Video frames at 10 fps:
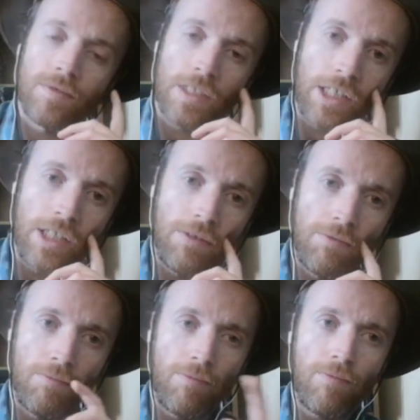They could
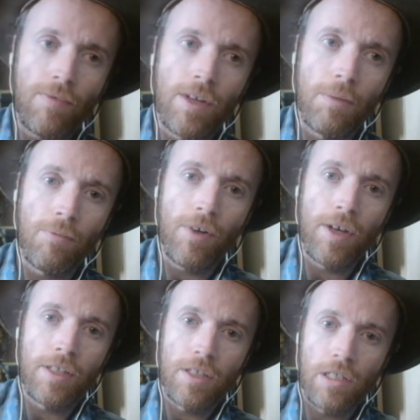even end up
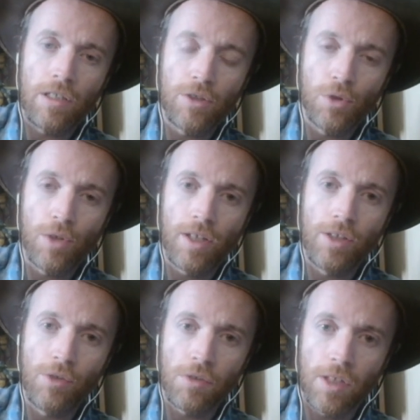finding it with Joey
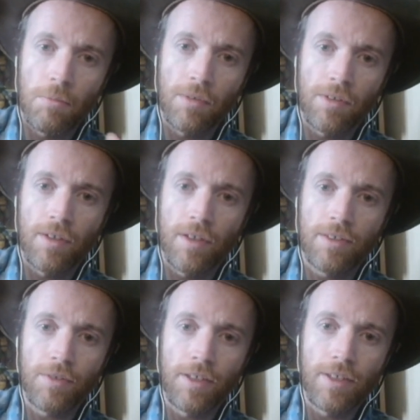and using him as
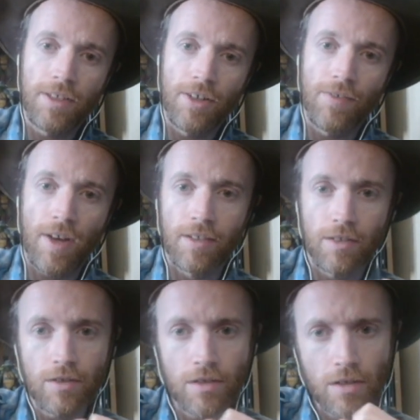their
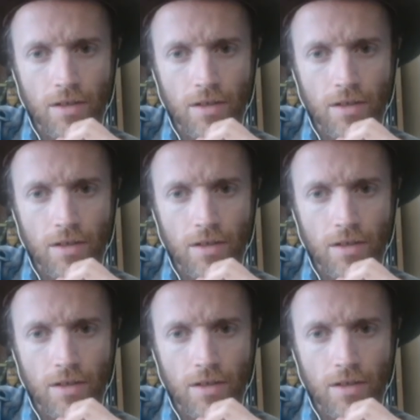advantage.